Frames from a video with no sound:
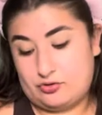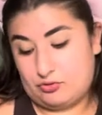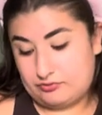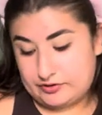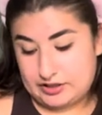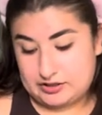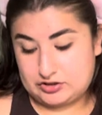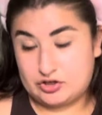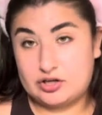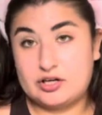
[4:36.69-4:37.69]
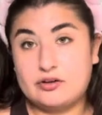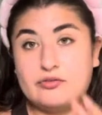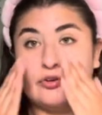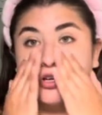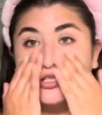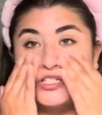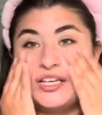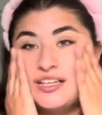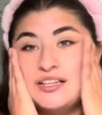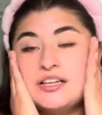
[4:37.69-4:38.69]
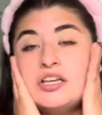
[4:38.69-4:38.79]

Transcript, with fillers: hopefully it's good enough for your skin